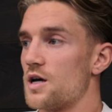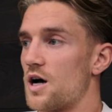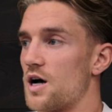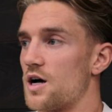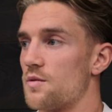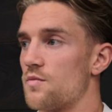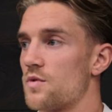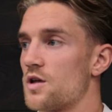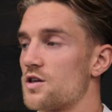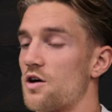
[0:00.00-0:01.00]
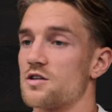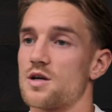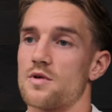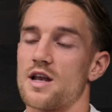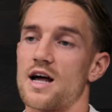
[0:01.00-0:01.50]
Know
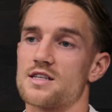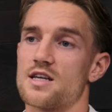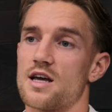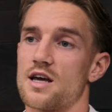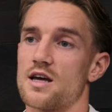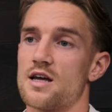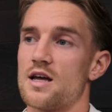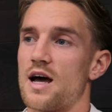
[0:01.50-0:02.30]
some of the lads here,